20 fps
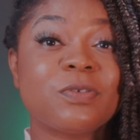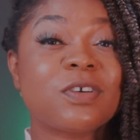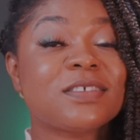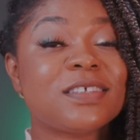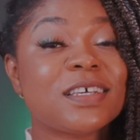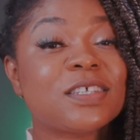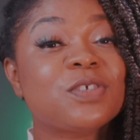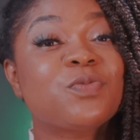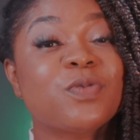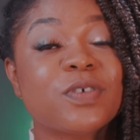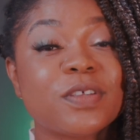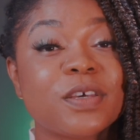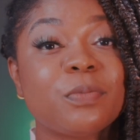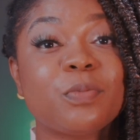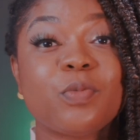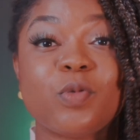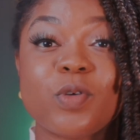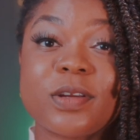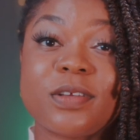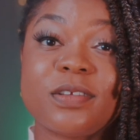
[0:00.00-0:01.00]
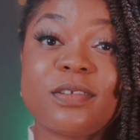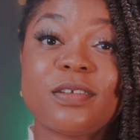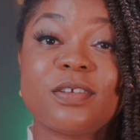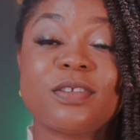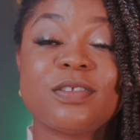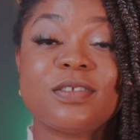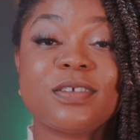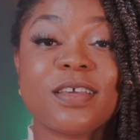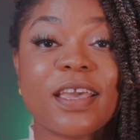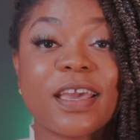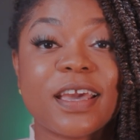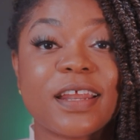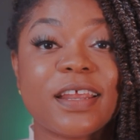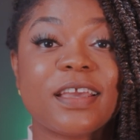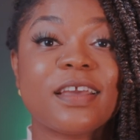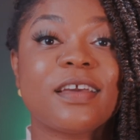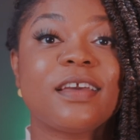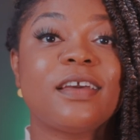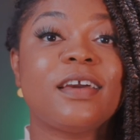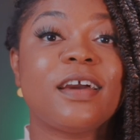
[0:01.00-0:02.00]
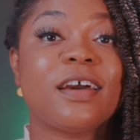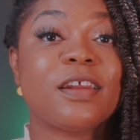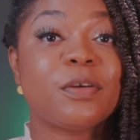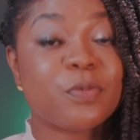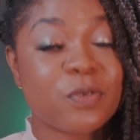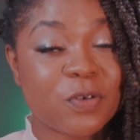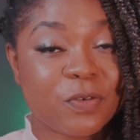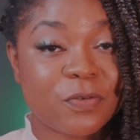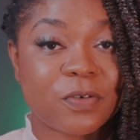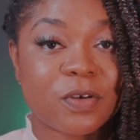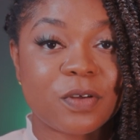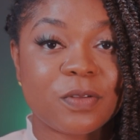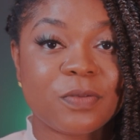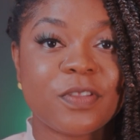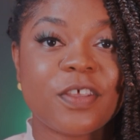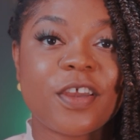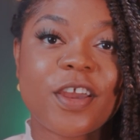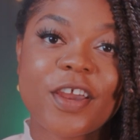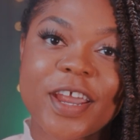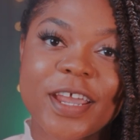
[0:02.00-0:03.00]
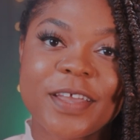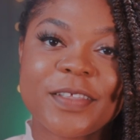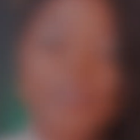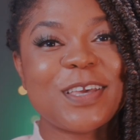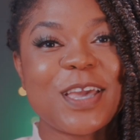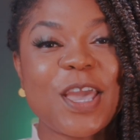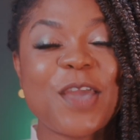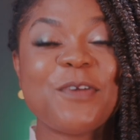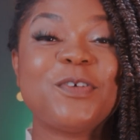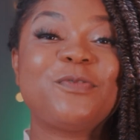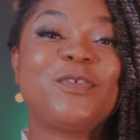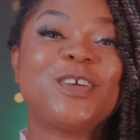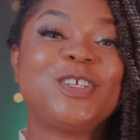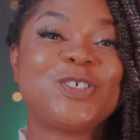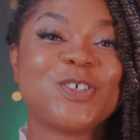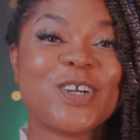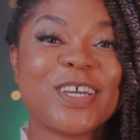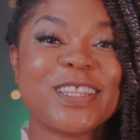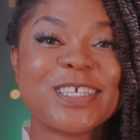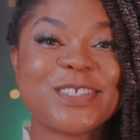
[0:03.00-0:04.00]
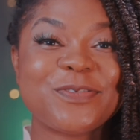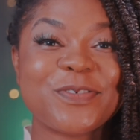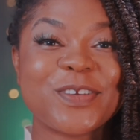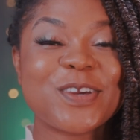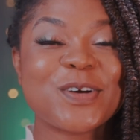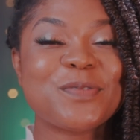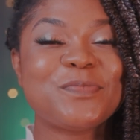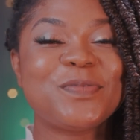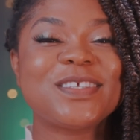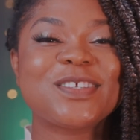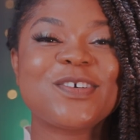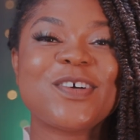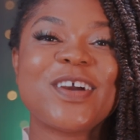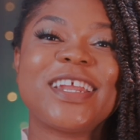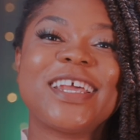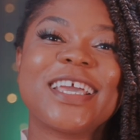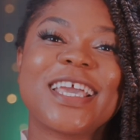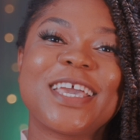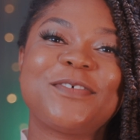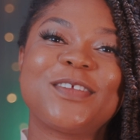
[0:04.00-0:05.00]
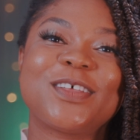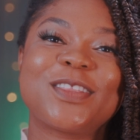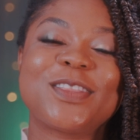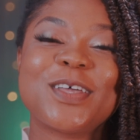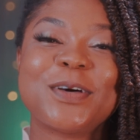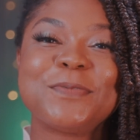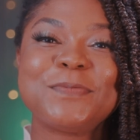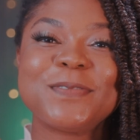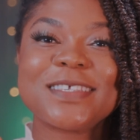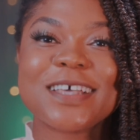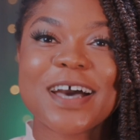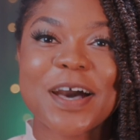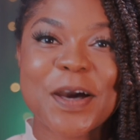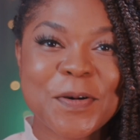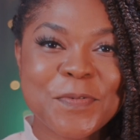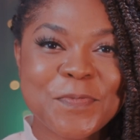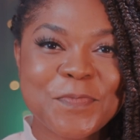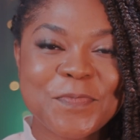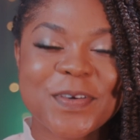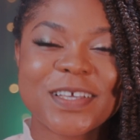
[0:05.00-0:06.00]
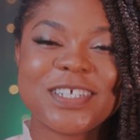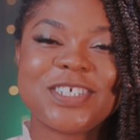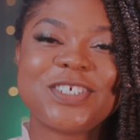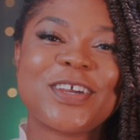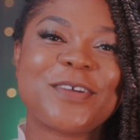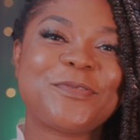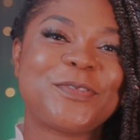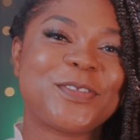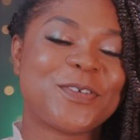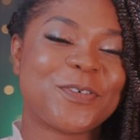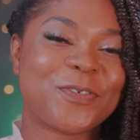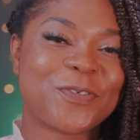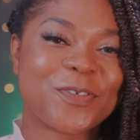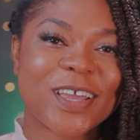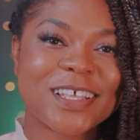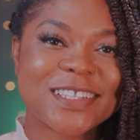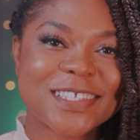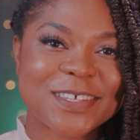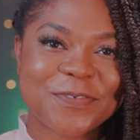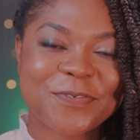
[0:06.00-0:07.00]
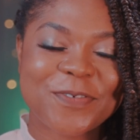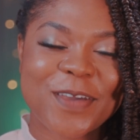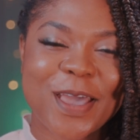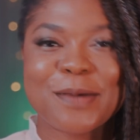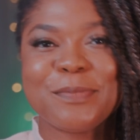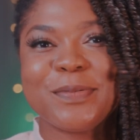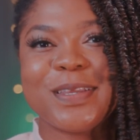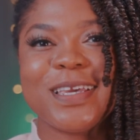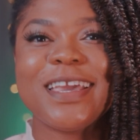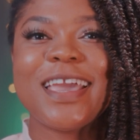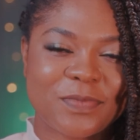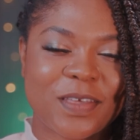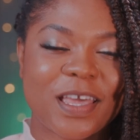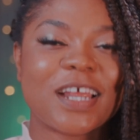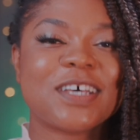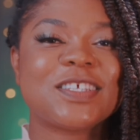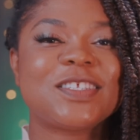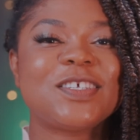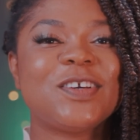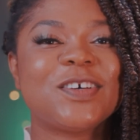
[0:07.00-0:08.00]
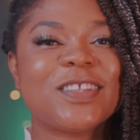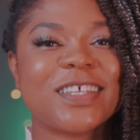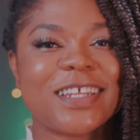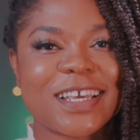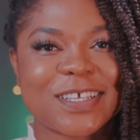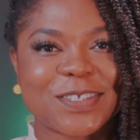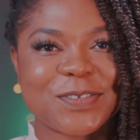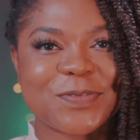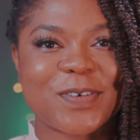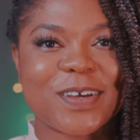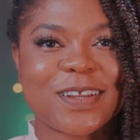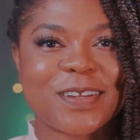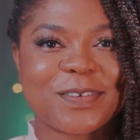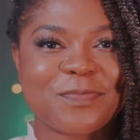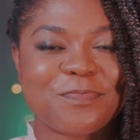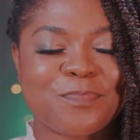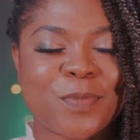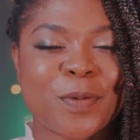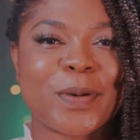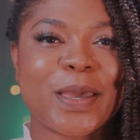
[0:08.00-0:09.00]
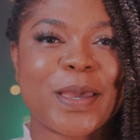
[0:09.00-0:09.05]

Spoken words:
because that's really important to getting an approval. All right, if you've enjoyed this video, please go ahead and give it a thumbs up, share it with your friends and family, and I'll see you on the next one. Bye